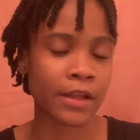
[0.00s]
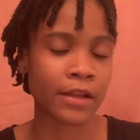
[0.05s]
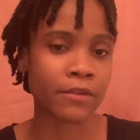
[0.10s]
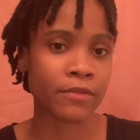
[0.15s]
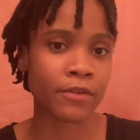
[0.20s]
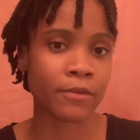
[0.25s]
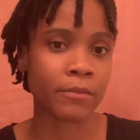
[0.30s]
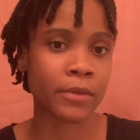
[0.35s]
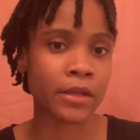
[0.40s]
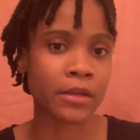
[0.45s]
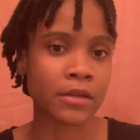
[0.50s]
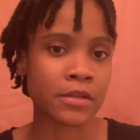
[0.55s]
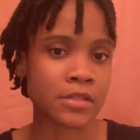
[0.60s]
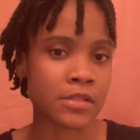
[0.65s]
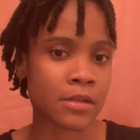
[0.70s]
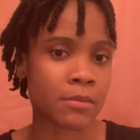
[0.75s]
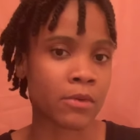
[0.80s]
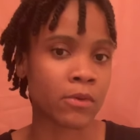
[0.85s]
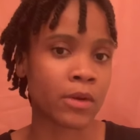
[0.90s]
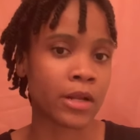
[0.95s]
like for me, because
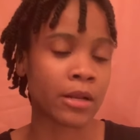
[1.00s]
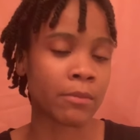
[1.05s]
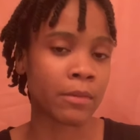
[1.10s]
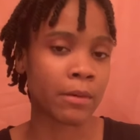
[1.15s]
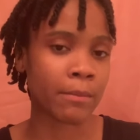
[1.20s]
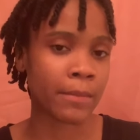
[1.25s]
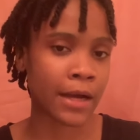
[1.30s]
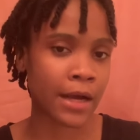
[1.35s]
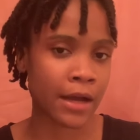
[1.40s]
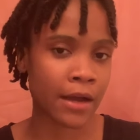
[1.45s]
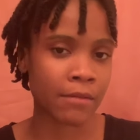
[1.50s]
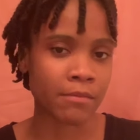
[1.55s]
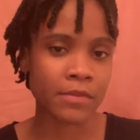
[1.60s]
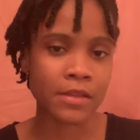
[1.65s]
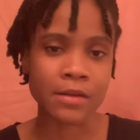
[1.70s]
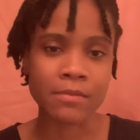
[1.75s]
number one, I'm a mom.